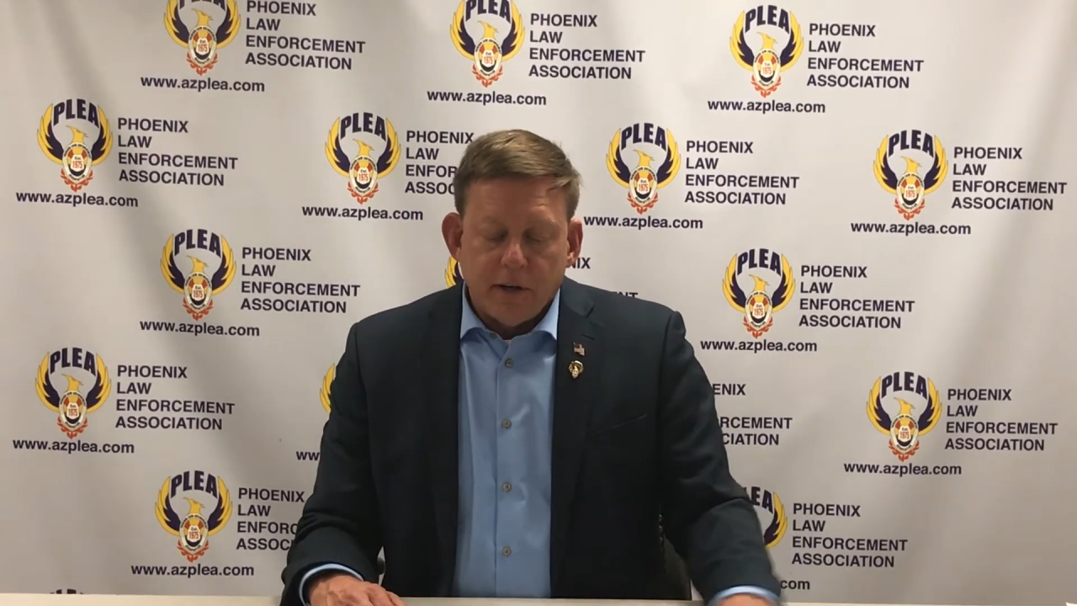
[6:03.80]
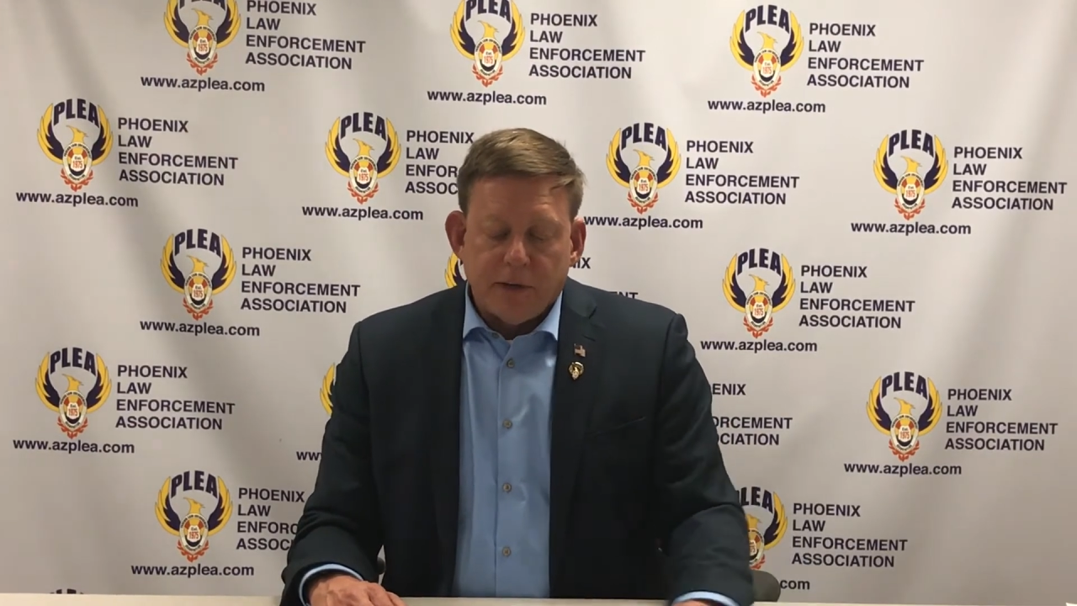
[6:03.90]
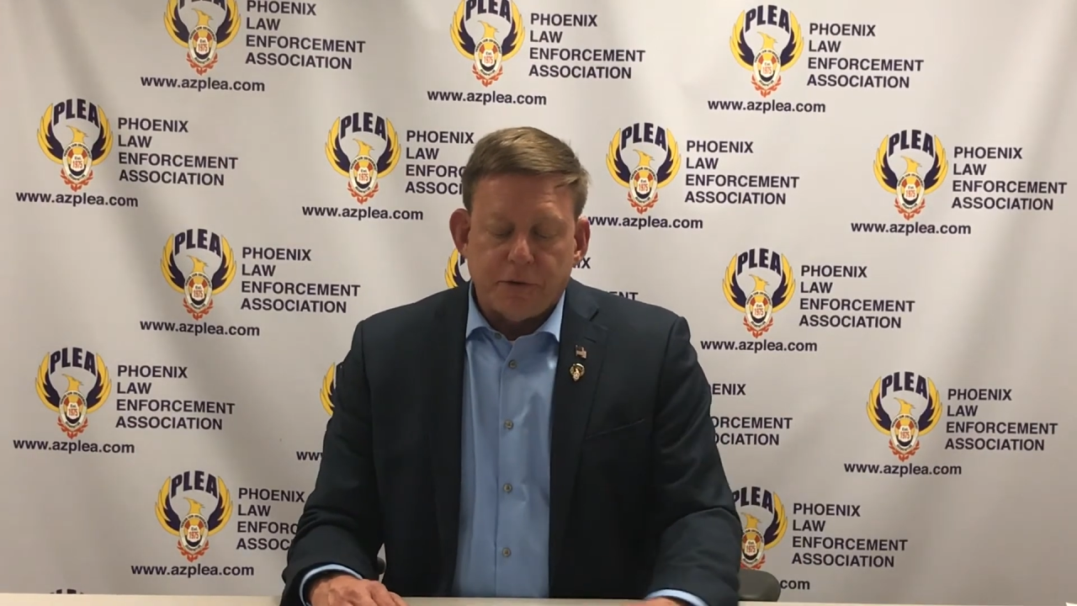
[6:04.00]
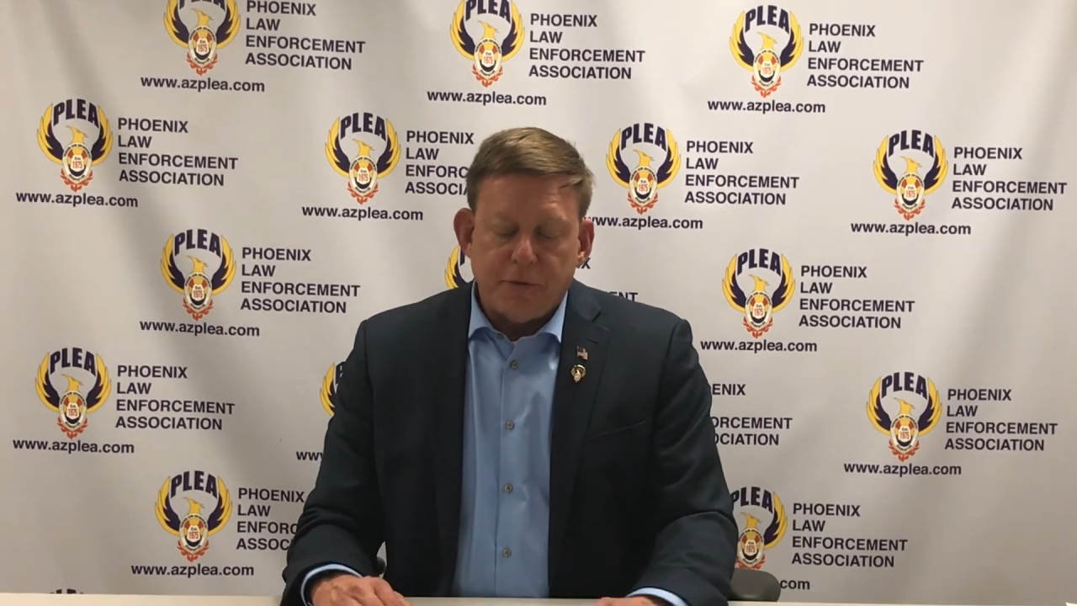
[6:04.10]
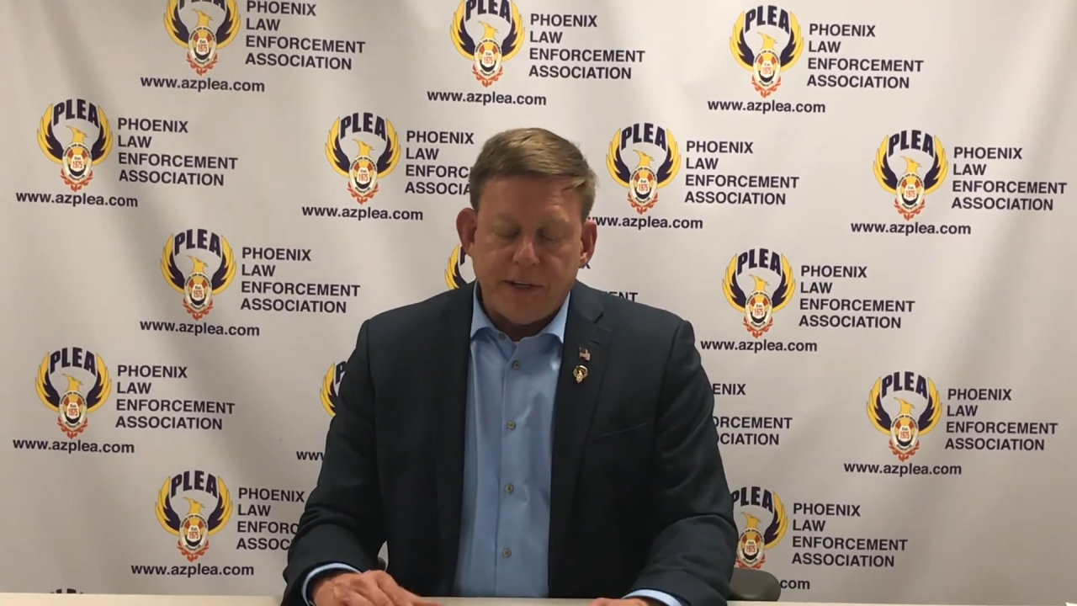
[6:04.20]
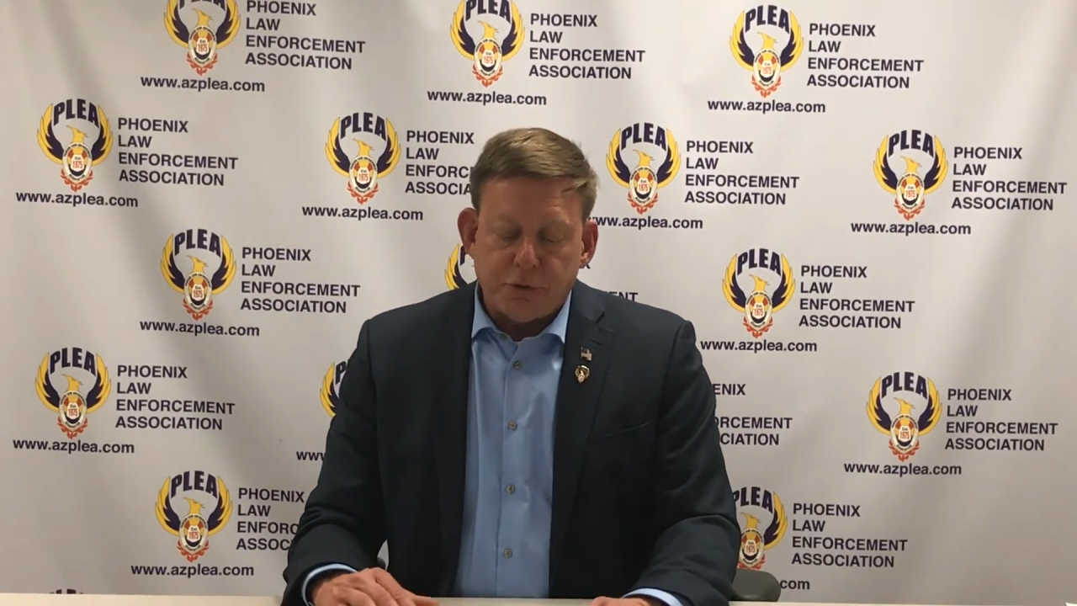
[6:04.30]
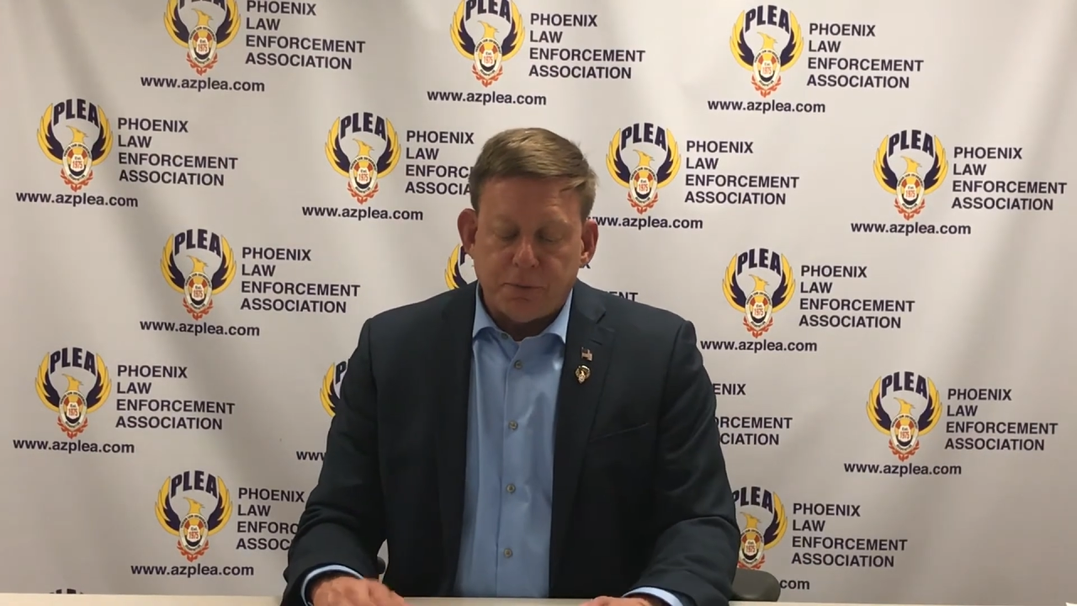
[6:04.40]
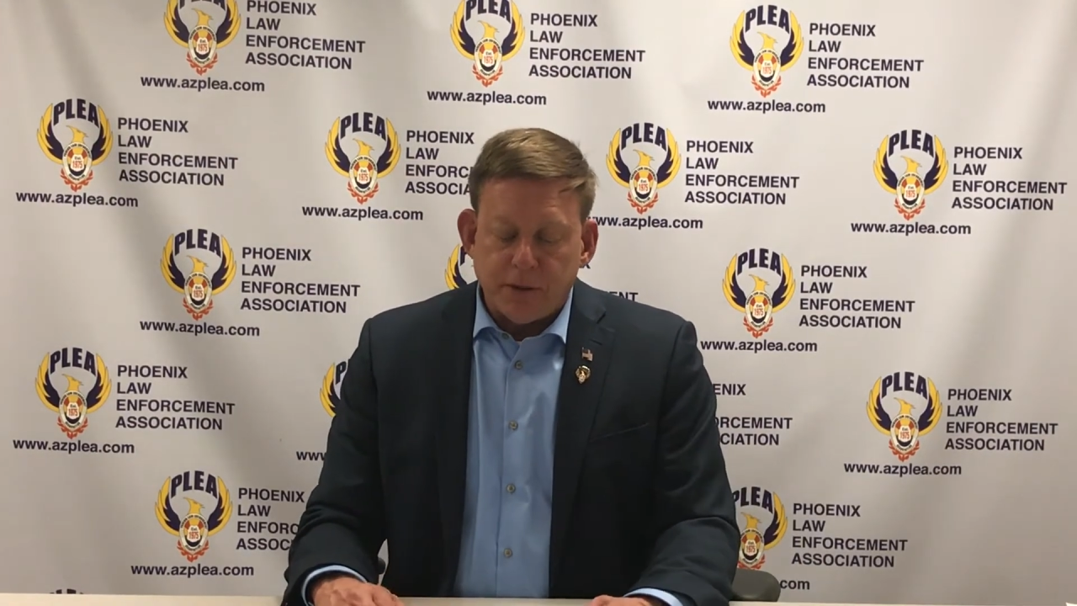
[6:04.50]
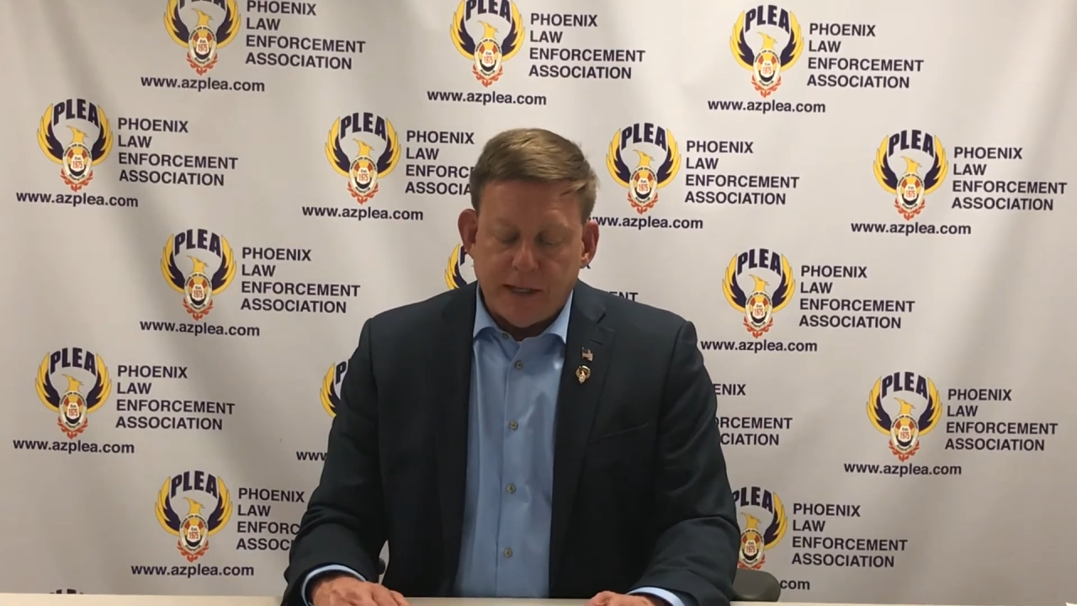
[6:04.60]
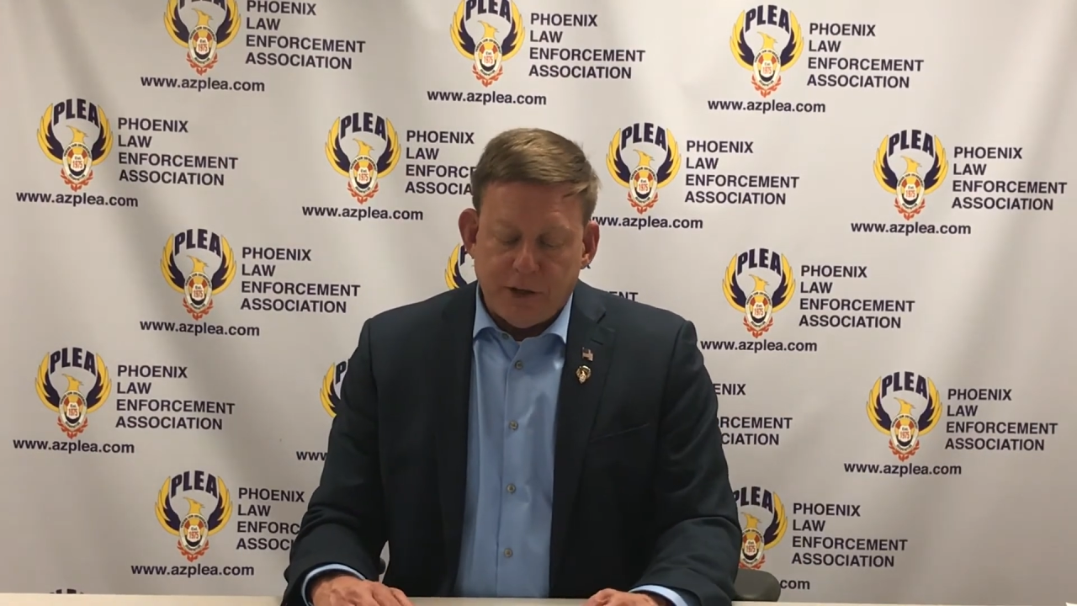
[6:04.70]
If the Phoenix
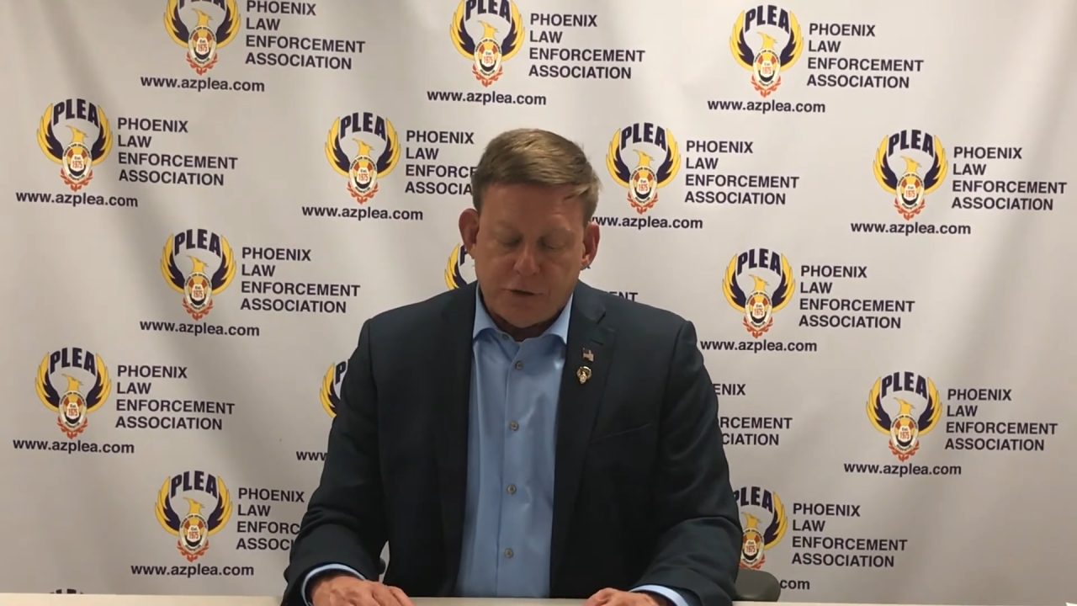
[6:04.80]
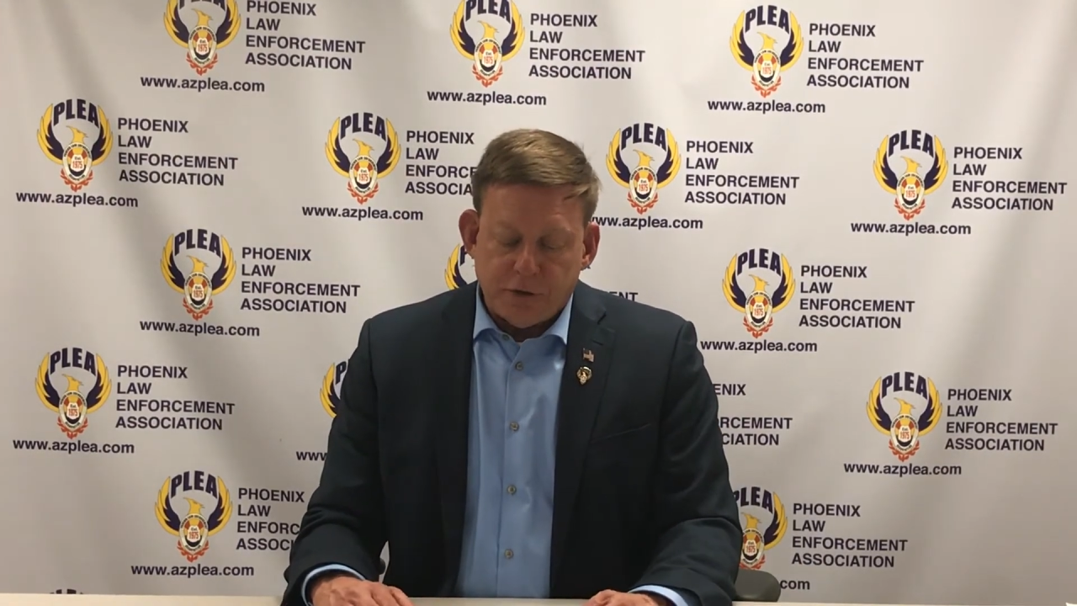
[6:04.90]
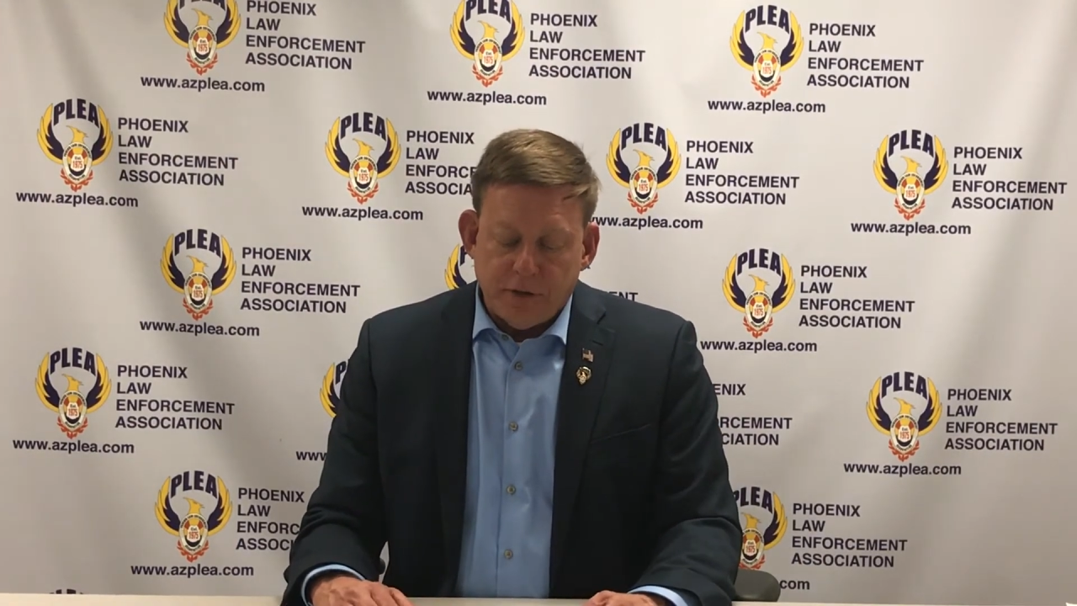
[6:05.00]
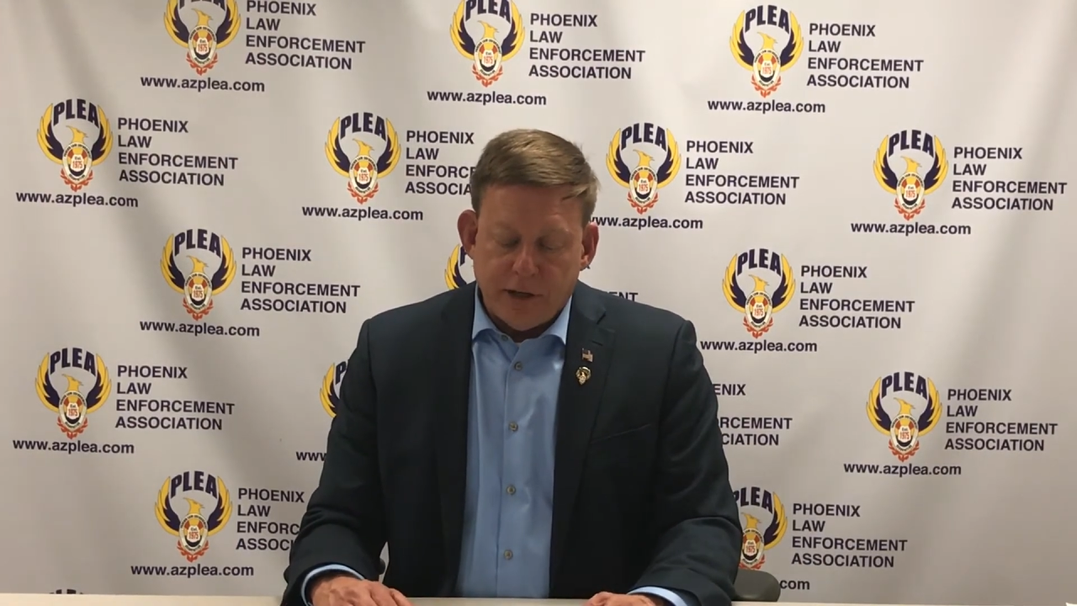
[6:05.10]
police